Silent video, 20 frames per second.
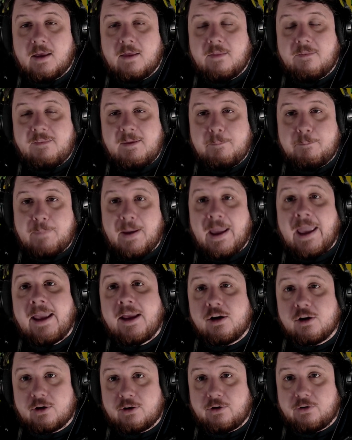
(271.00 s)
the
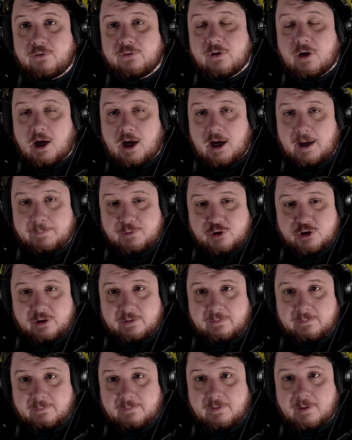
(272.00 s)
banker's option,
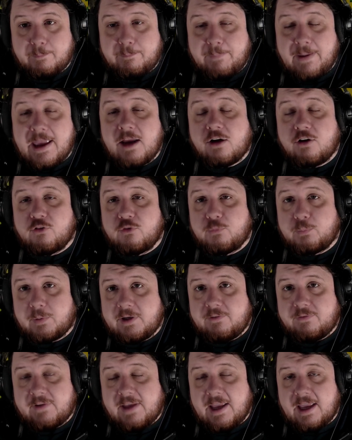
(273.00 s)
the banker's
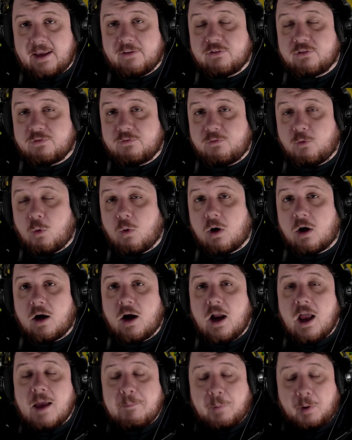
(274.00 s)
briefcase, for
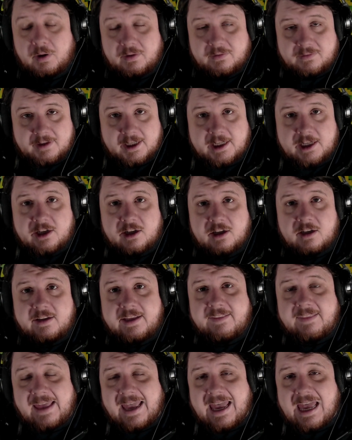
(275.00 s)

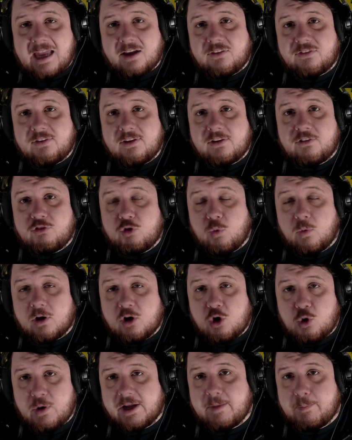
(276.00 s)
particularly access to a
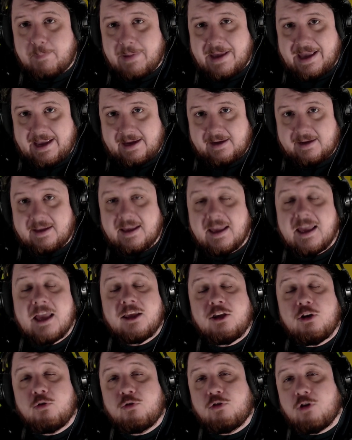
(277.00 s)
quick bank,
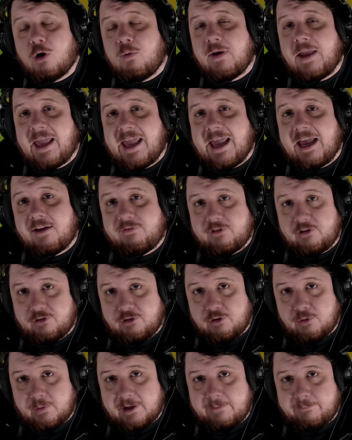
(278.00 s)
you don't have to
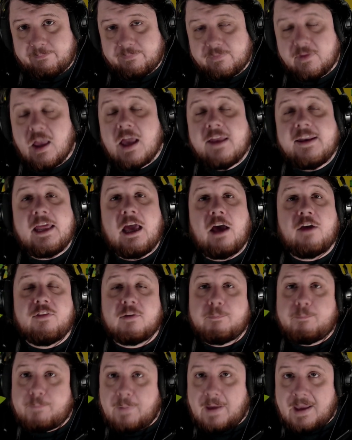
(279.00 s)
do it. Now, the
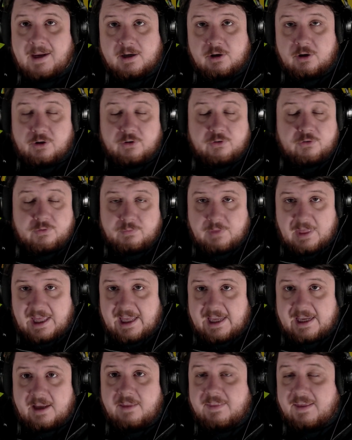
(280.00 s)
banker's
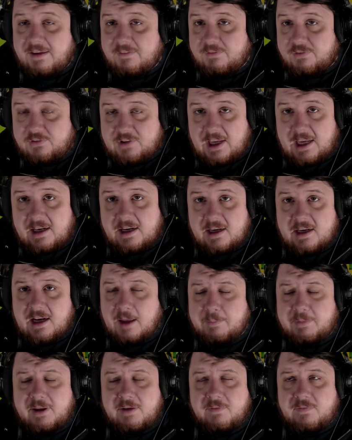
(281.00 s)
thing, they've stated, I
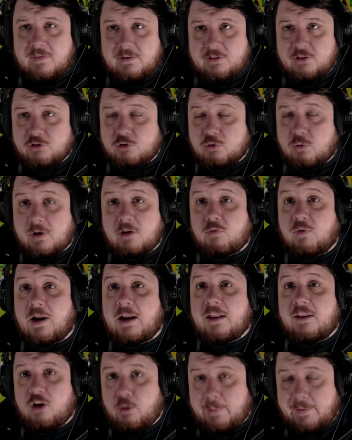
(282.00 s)
believe in the Discord, I've read a
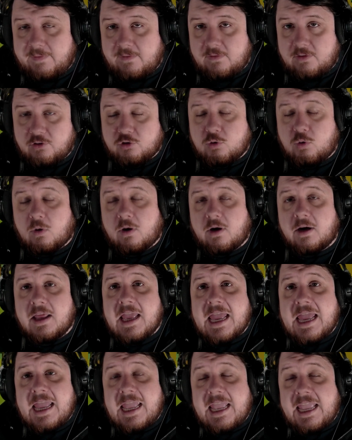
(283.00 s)
little bit in the Discord,
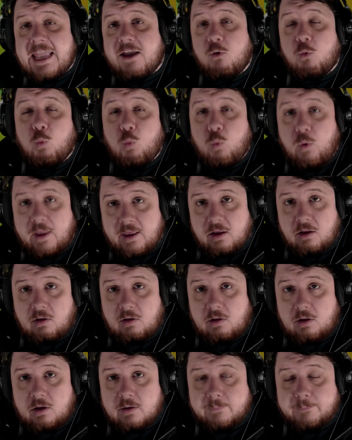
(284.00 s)
it
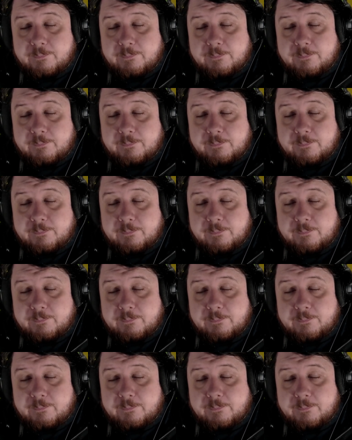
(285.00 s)
will